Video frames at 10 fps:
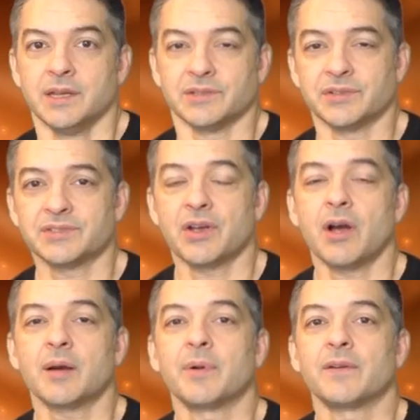So let's
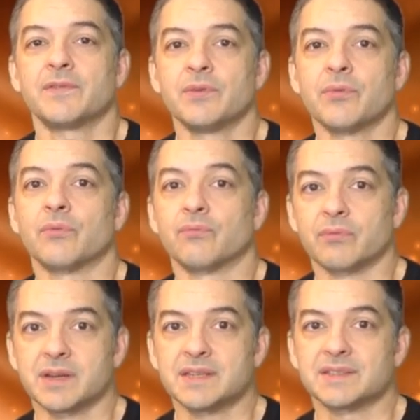talk about a few of the
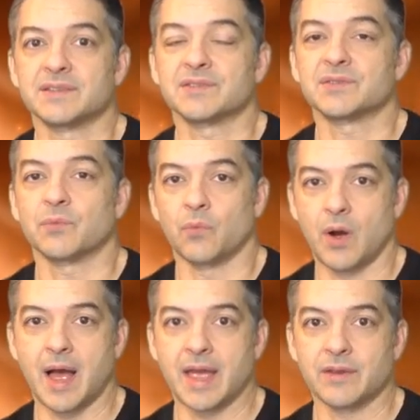reasons
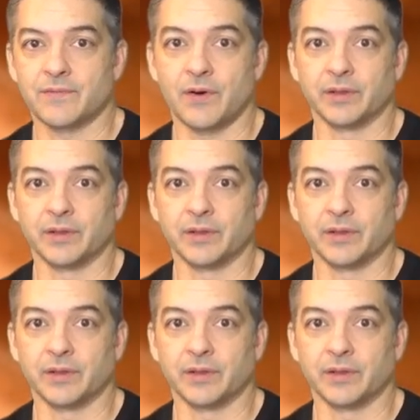why you fall